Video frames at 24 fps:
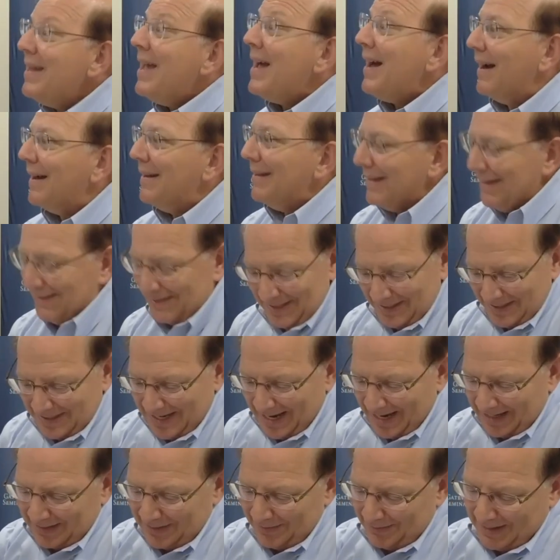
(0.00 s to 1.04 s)
Yeah, that's
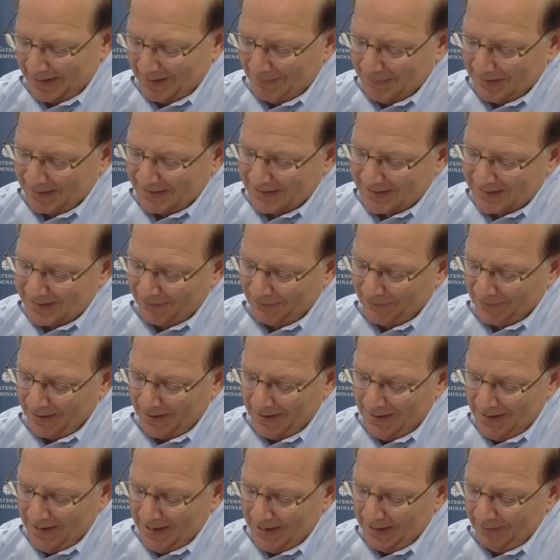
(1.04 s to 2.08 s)
exactly right. right. Because if
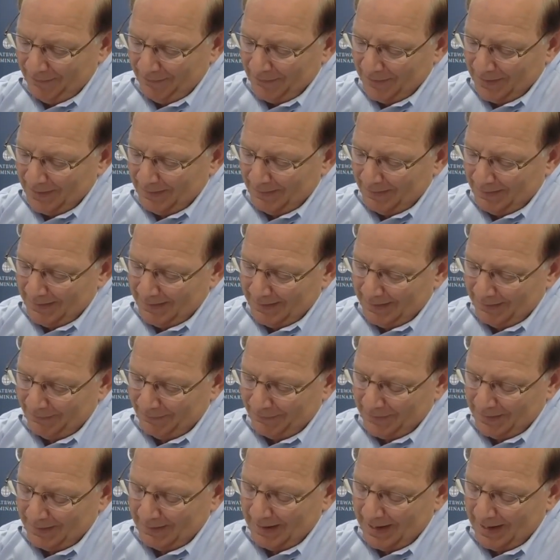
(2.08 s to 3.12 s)
a if a
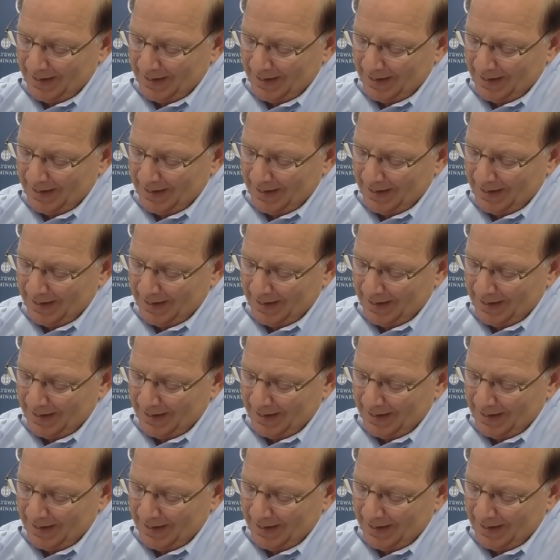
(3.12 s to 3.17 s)
if a